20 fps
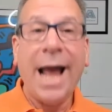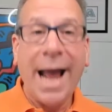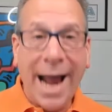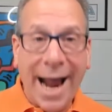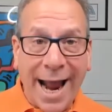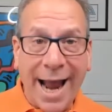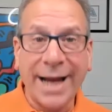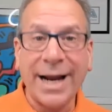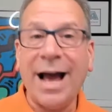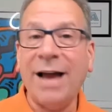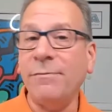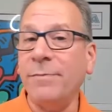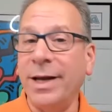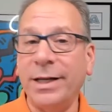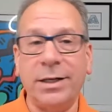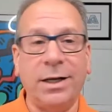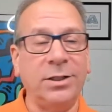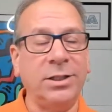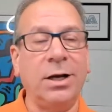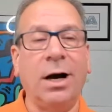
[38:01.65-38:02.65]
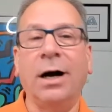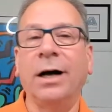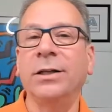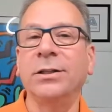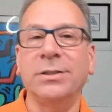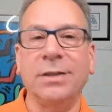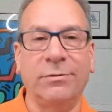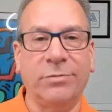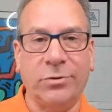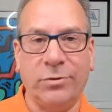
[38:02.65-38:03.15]
And I've met
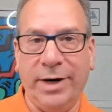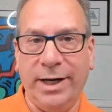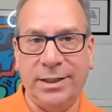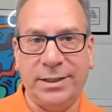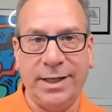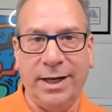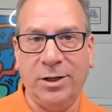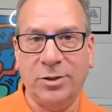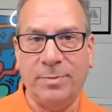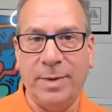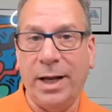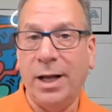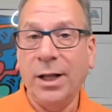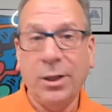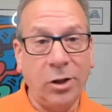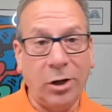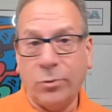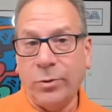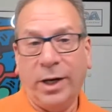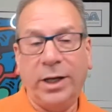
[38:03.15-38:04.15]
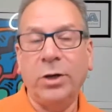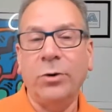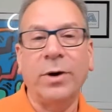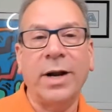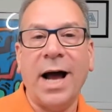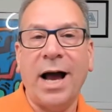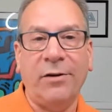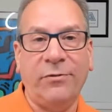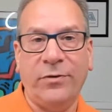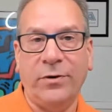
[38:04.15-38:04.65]
tons of great salesmen. Look, where you and
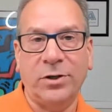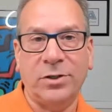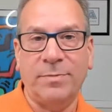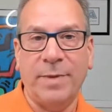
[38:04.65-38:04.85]
I first